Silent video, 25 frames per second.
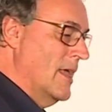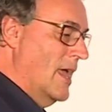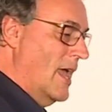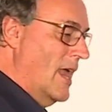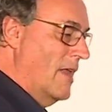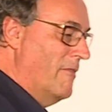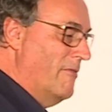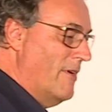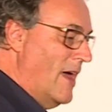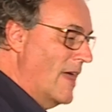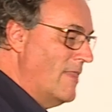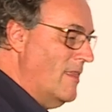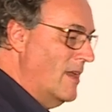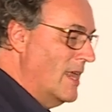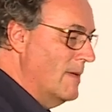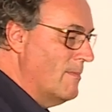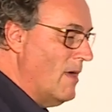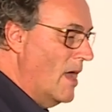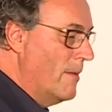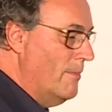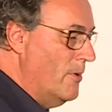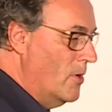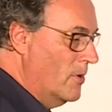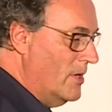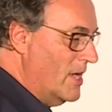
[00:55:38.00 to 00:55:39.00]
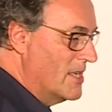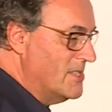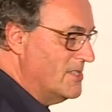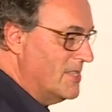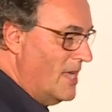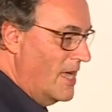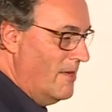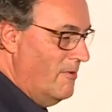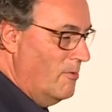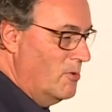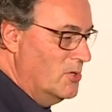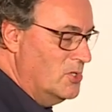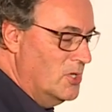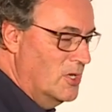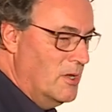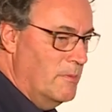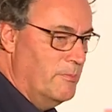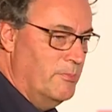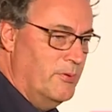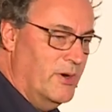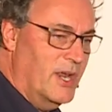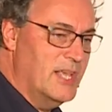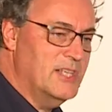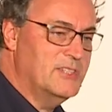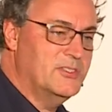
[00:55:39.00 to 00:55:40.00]
And finally, in my book, I say we should
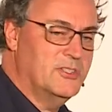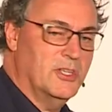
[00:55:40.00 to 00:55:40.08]
embrace